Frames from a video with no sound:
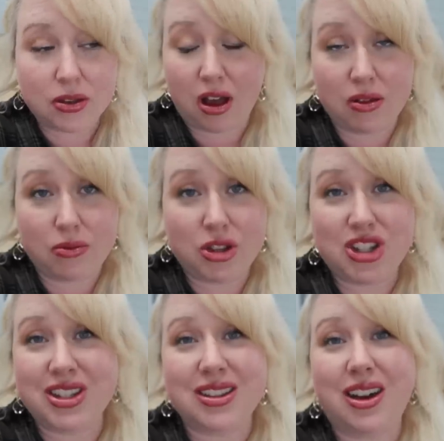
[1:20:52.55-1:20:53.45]
uh,
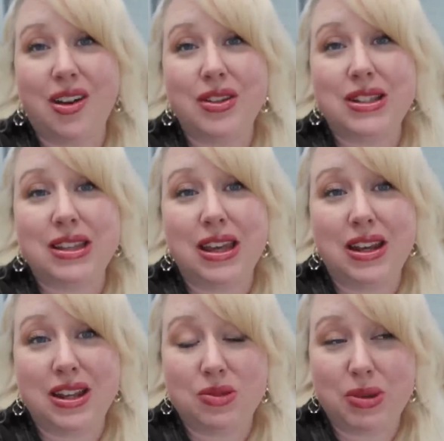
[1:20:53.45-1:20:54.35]
which is obviously
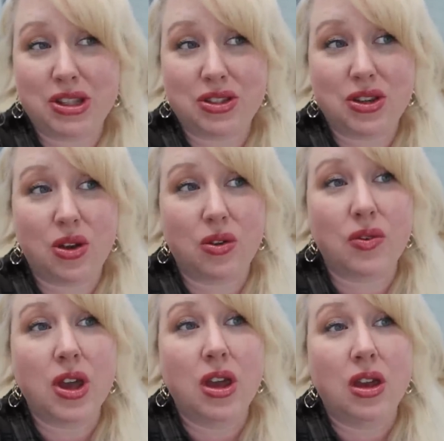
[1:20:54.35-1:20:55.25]
a nice big stove,